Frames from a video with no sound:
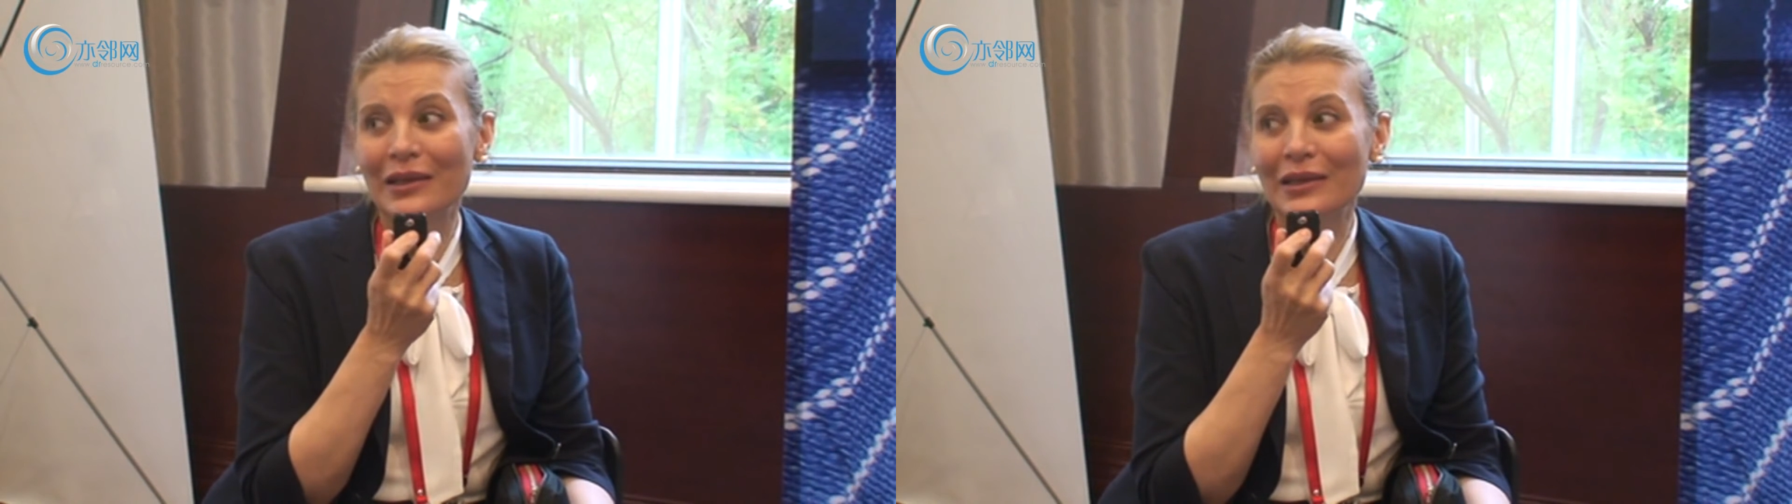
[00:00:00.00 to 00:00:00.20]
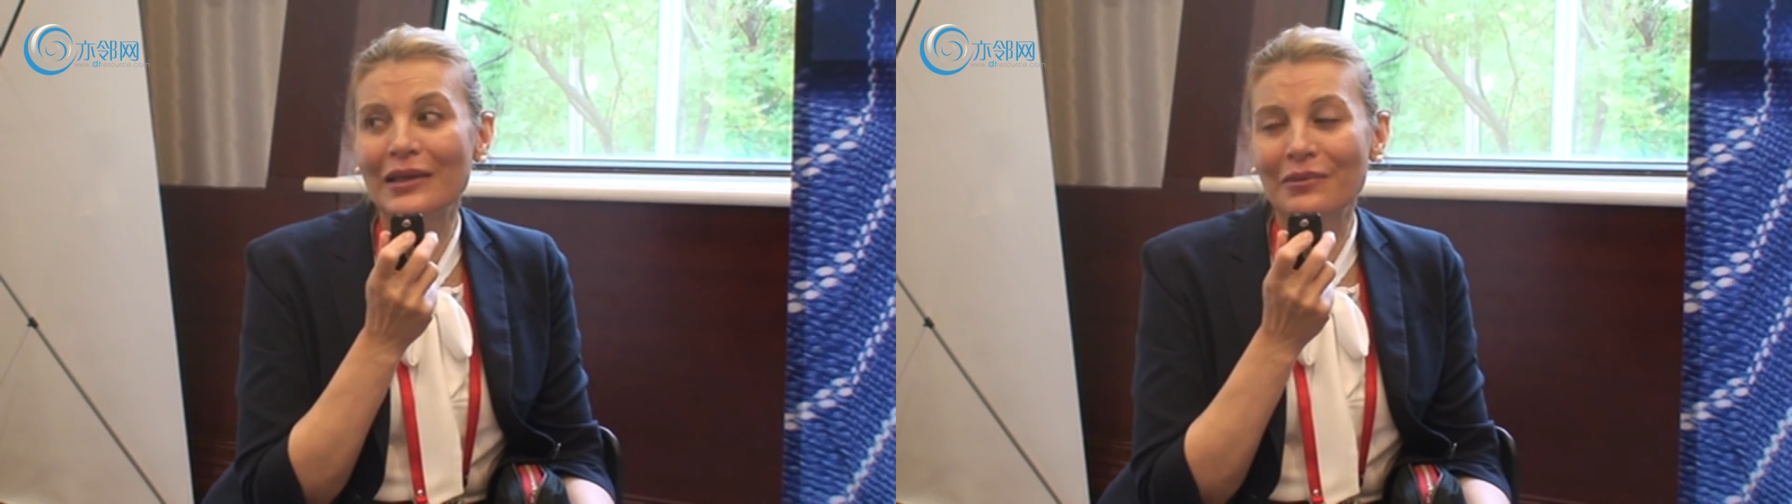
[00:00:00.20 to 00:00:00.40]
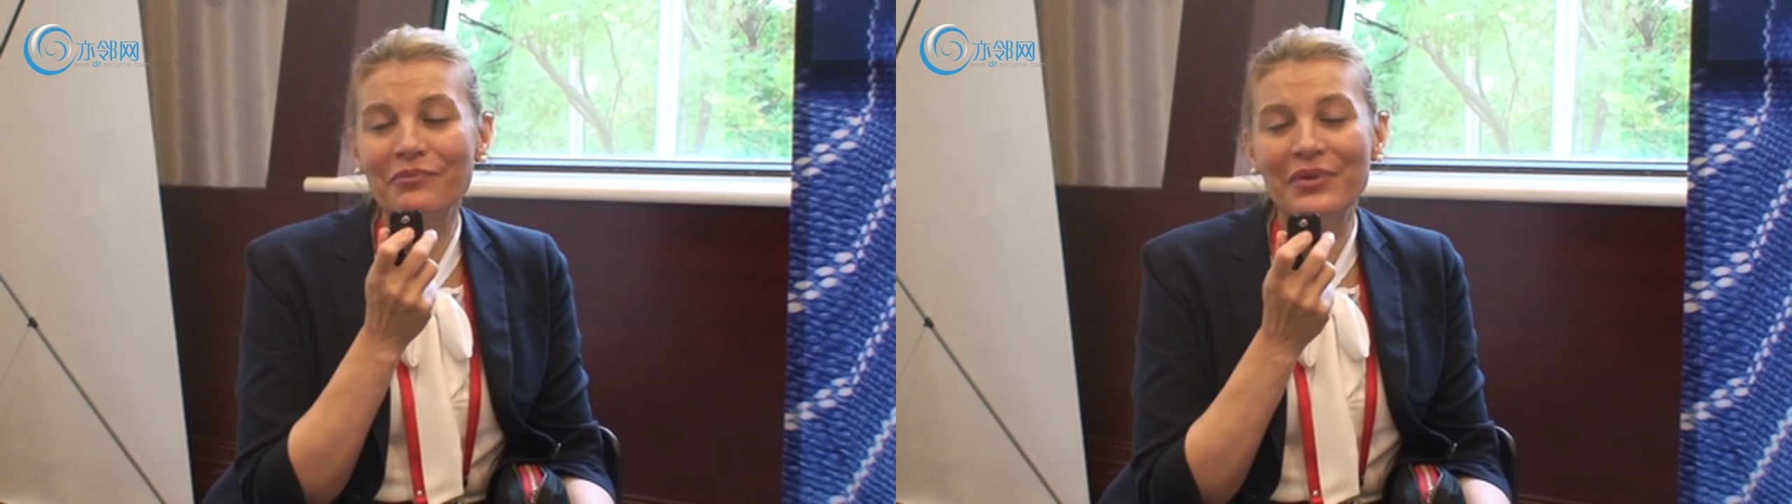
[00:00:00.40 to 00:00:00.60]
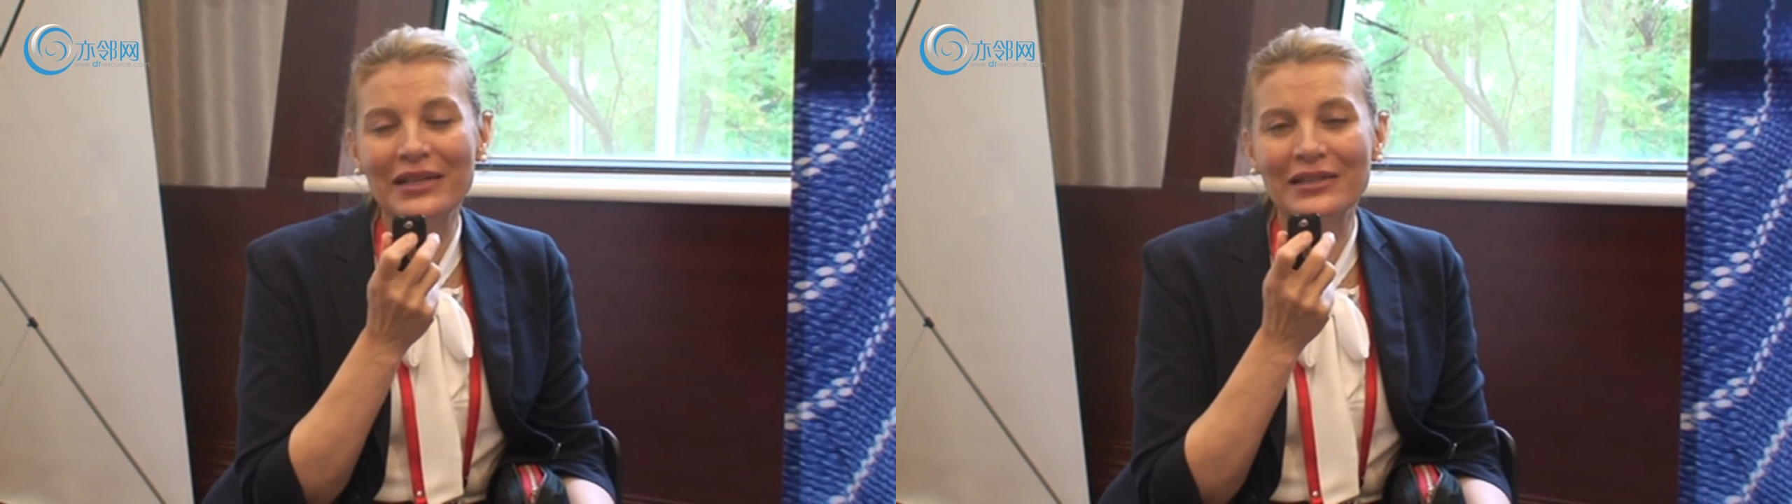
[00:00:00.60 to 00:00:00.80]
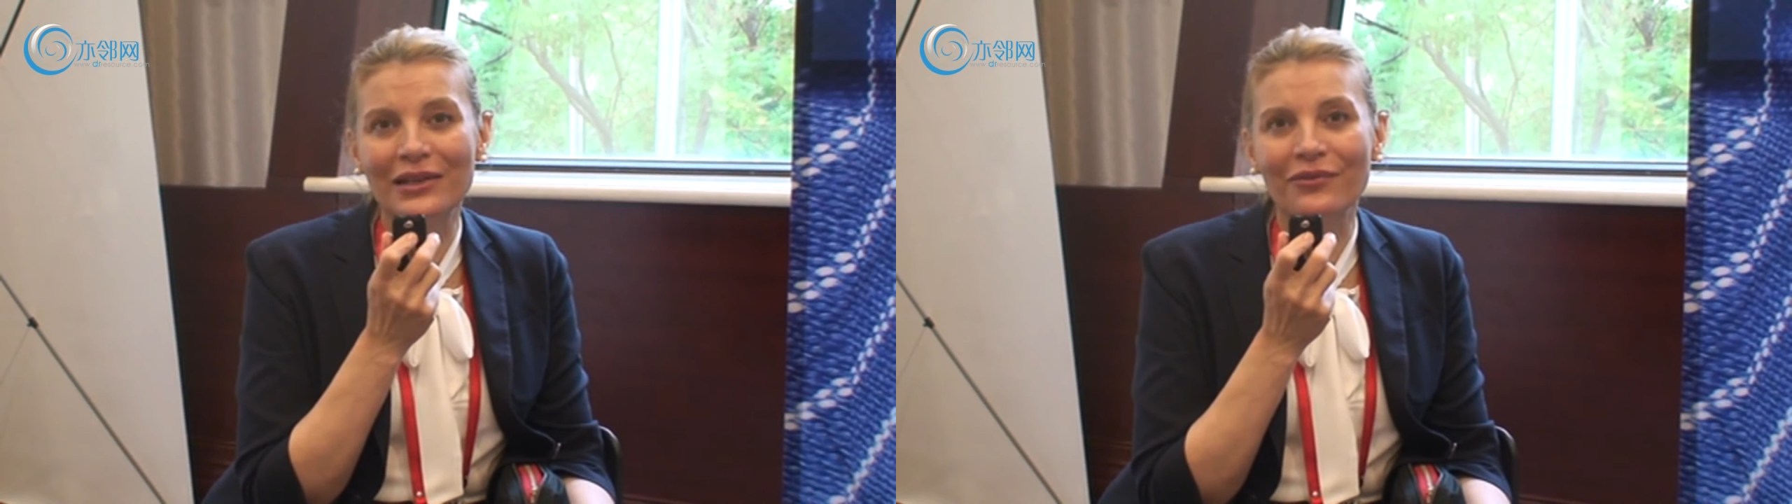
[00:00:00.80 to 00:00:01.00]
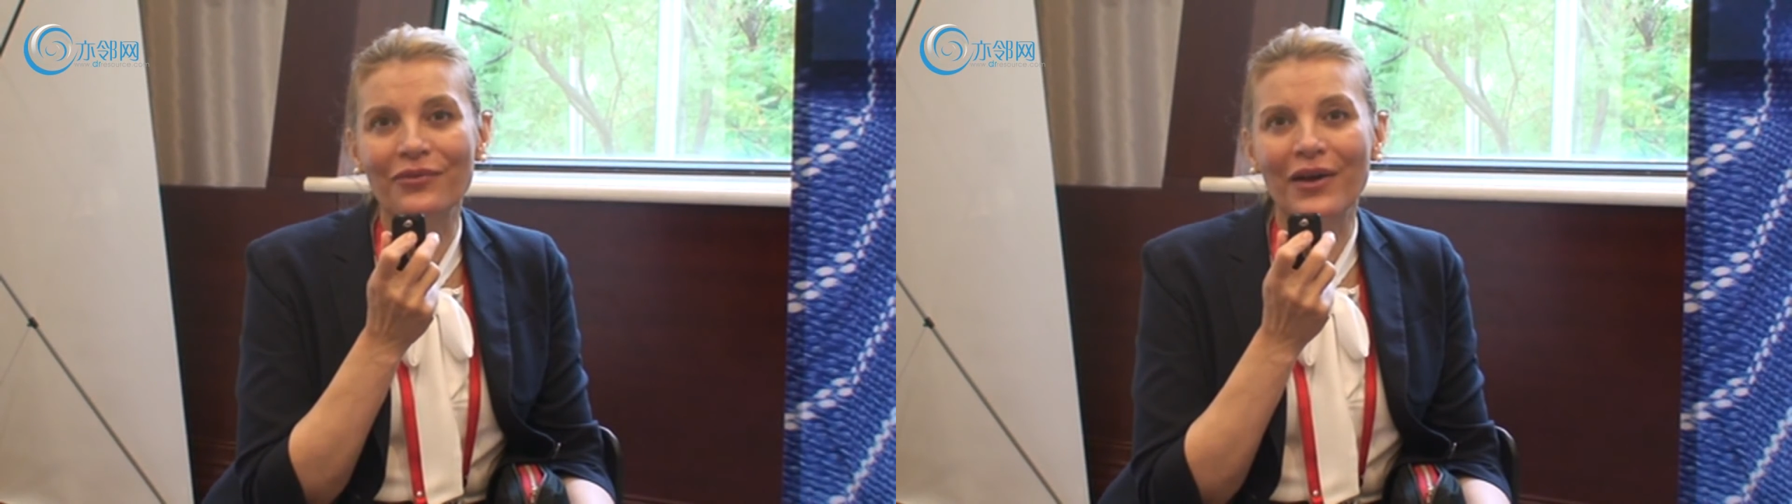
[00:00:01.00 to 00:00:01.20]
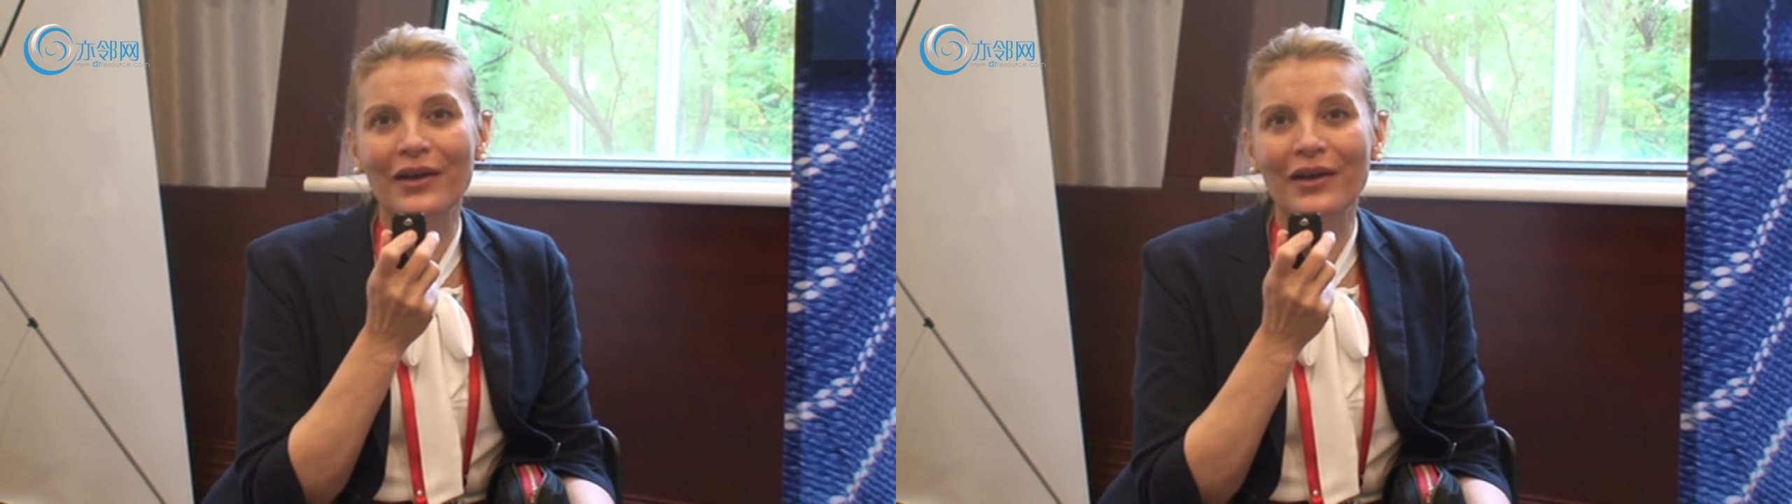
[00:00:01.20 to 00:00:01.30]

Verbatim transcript: impressive.